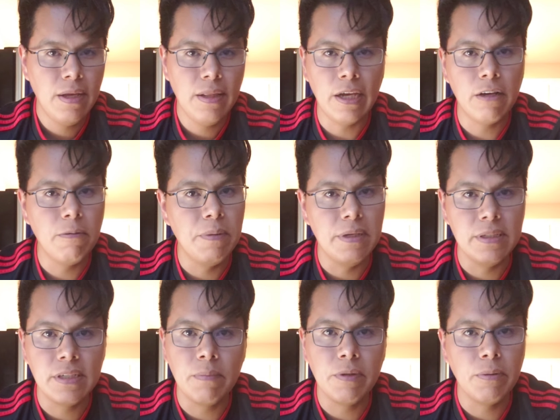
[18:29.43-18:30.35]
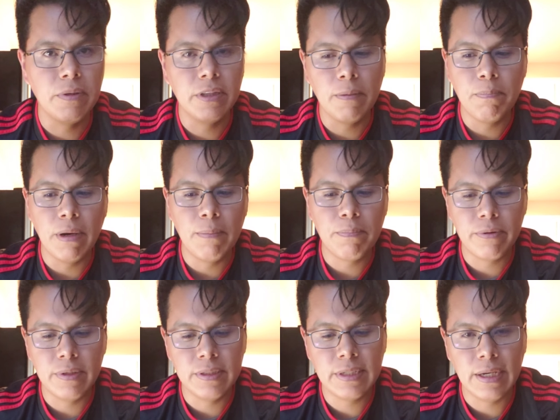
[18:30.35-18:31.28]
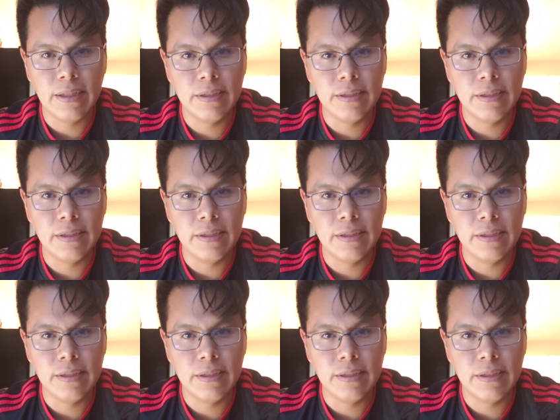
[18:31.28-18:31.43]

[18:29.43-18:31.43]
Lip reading: That could be something with the bumper inside.